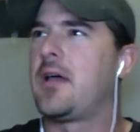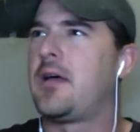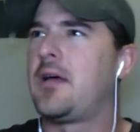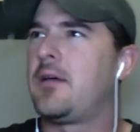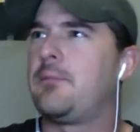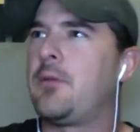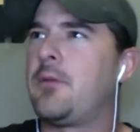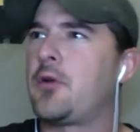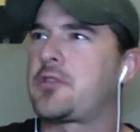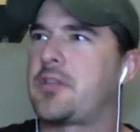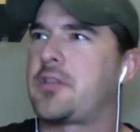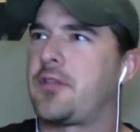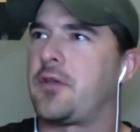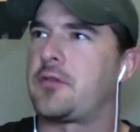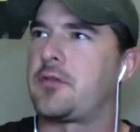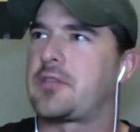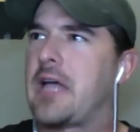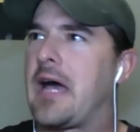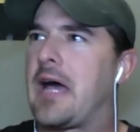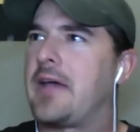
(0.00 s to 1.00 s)
Most of those
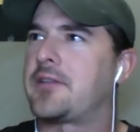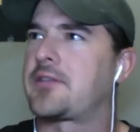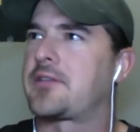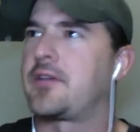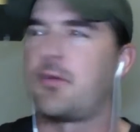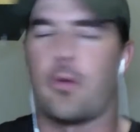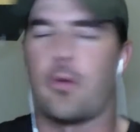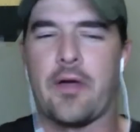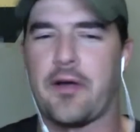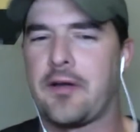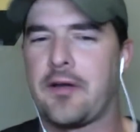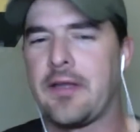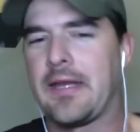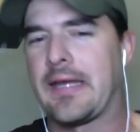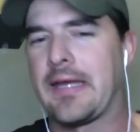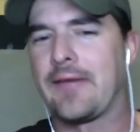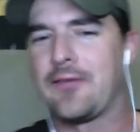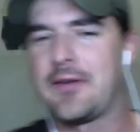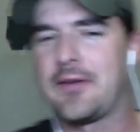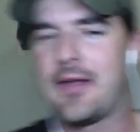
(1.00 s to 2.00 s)
guys could win on any
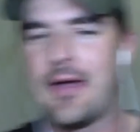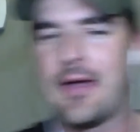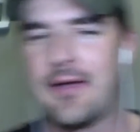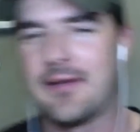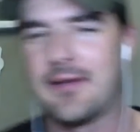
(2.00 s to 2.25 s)
given day.